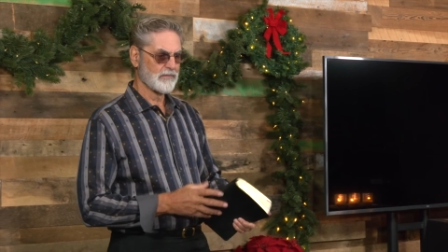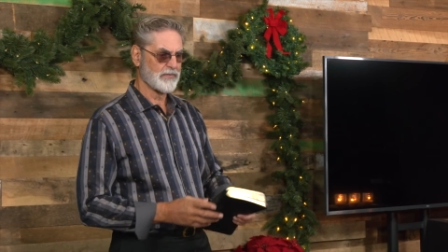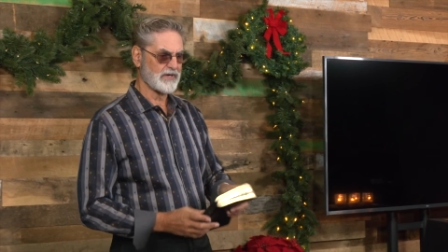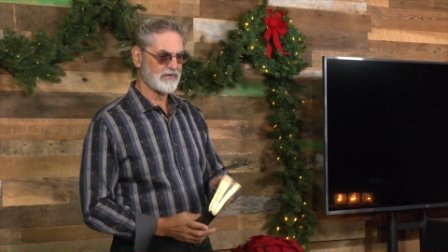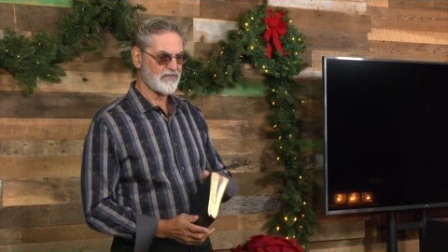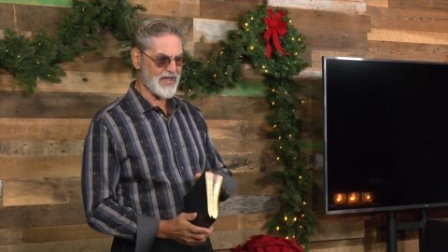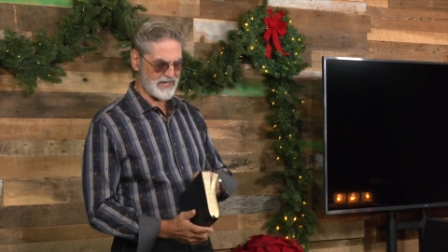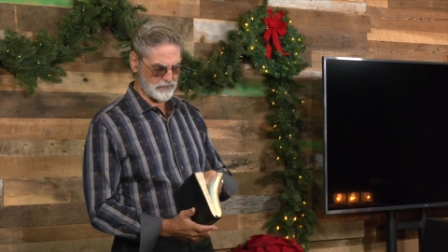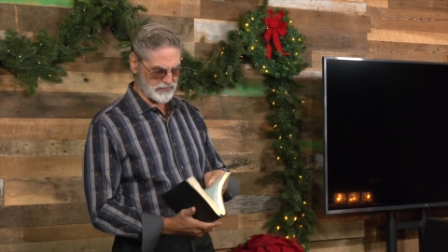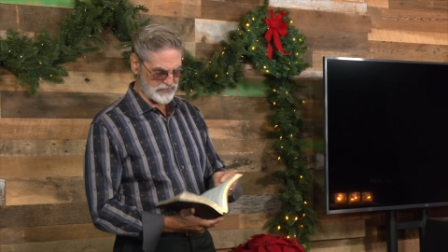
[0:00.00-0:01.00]
But in
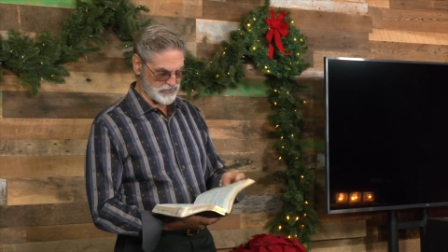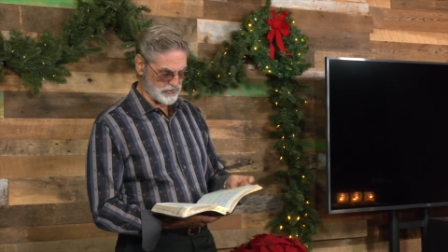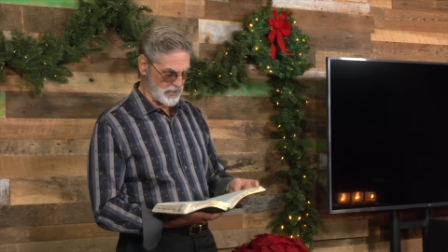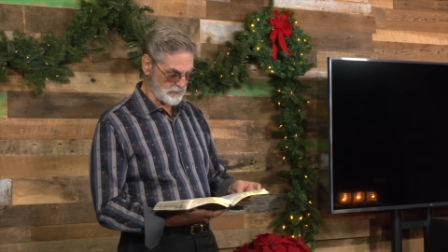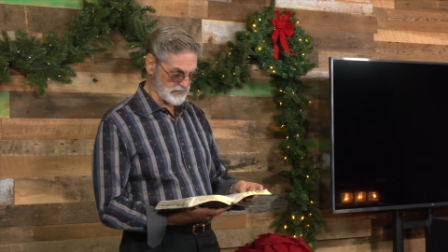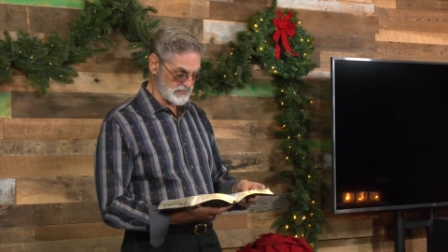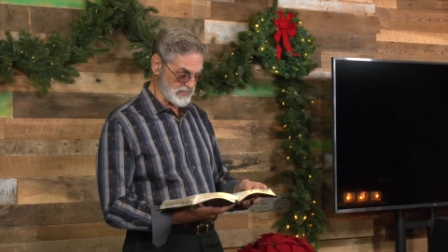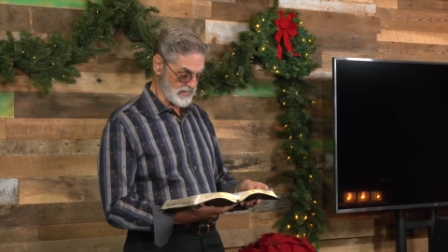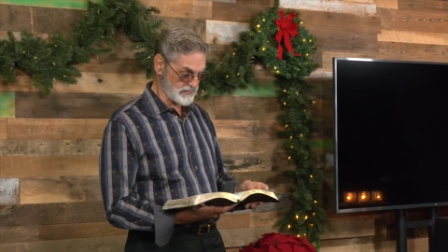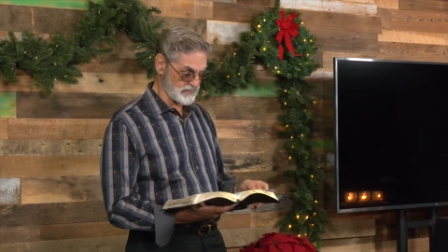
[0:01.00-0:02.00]
fact what the psalmist
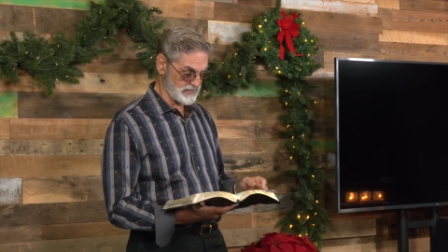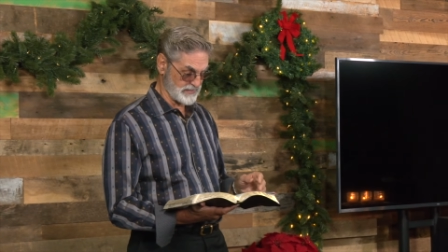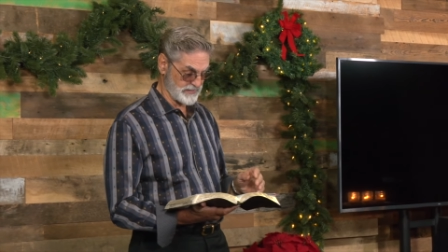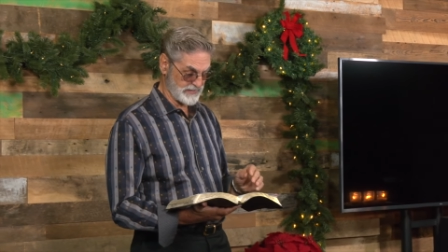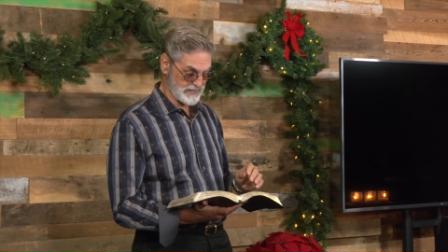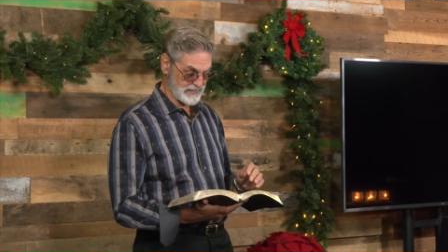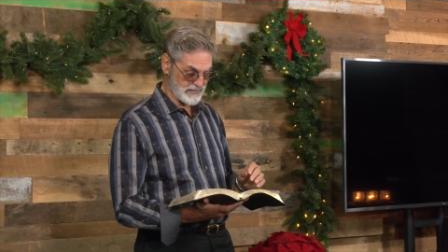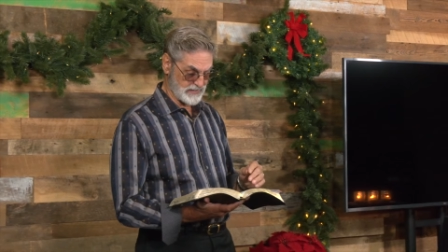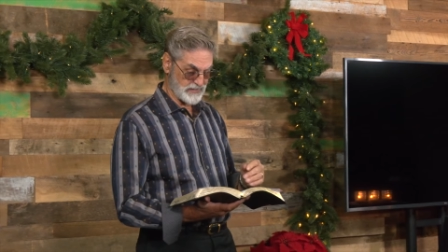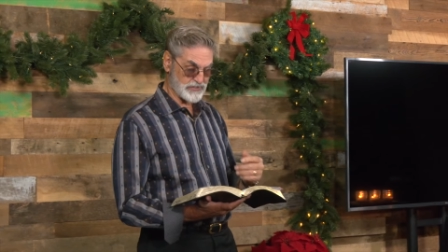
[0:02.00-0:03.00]
does,
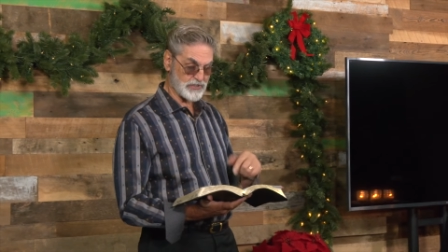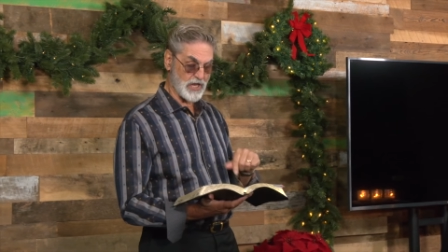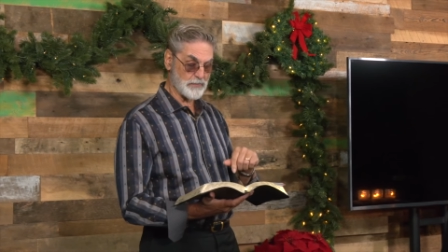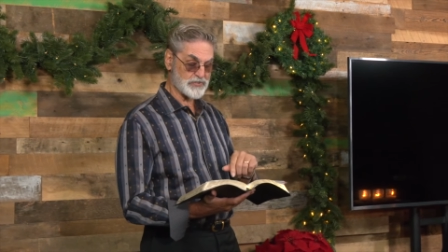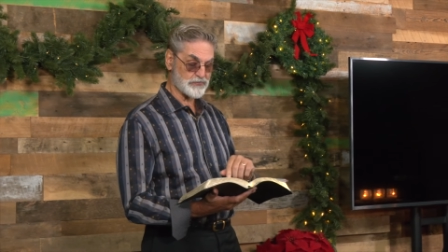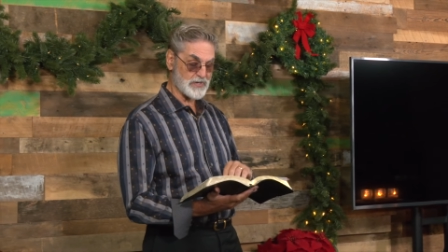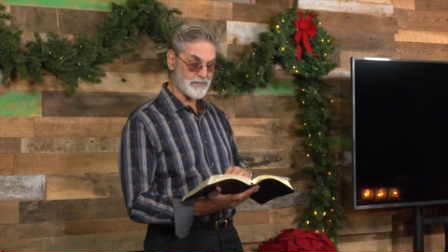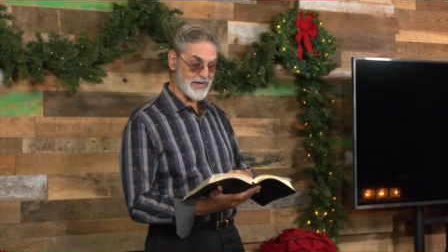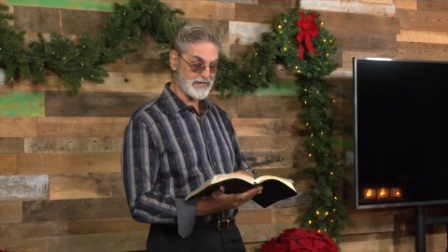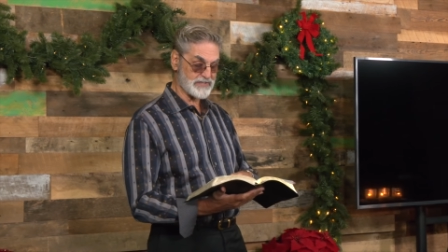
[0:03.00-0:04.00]
the psalmist
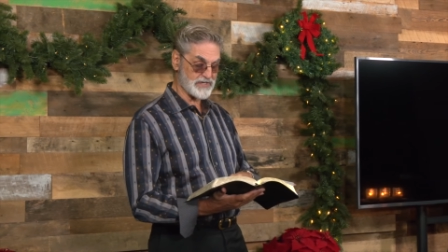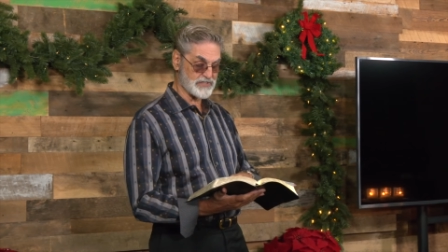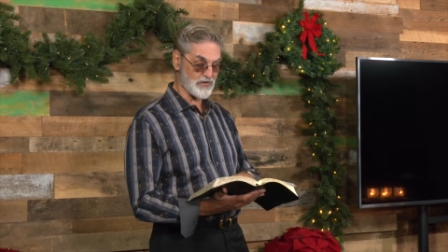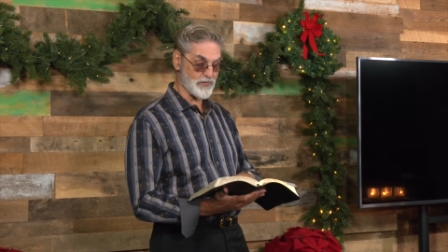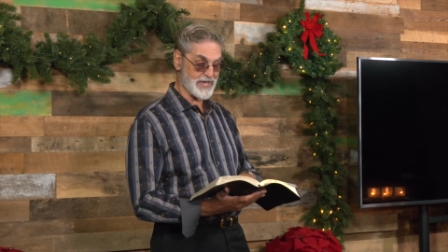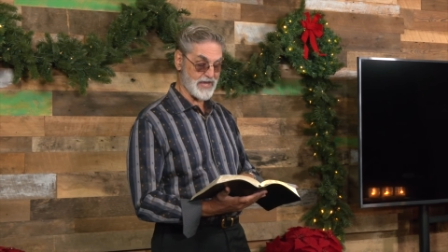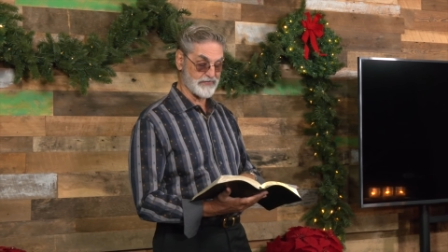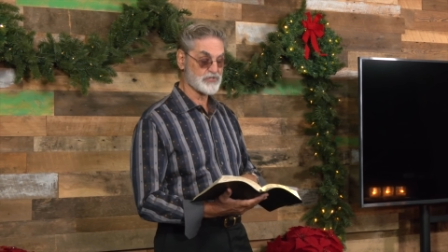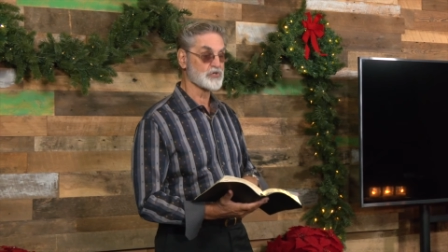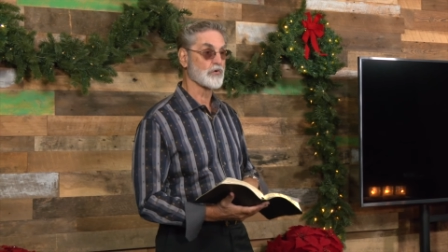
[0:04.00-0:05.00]
reminds us that we have
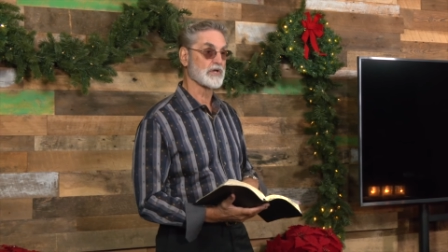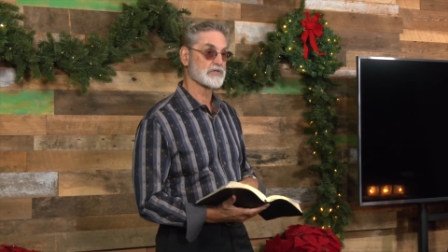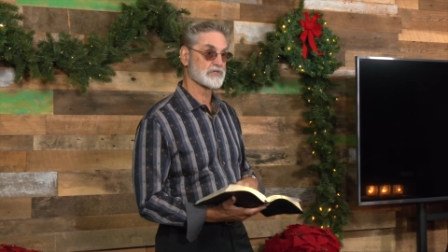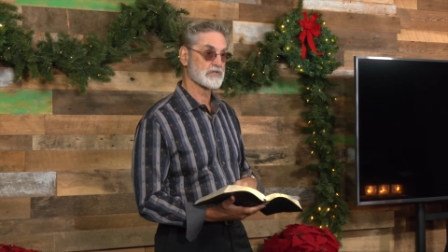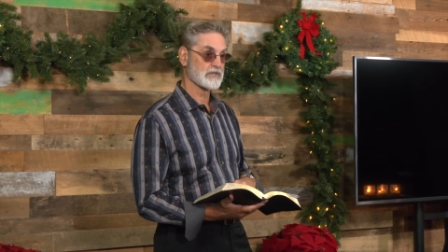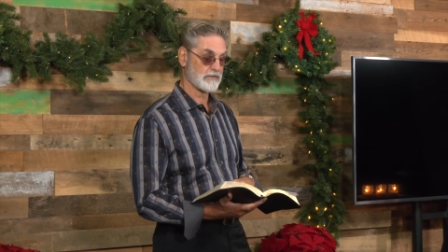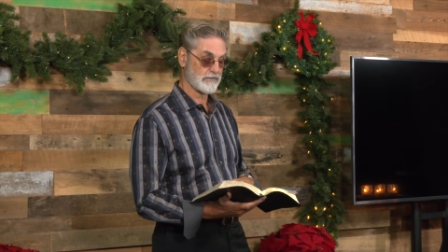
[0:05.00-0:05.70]
a choice.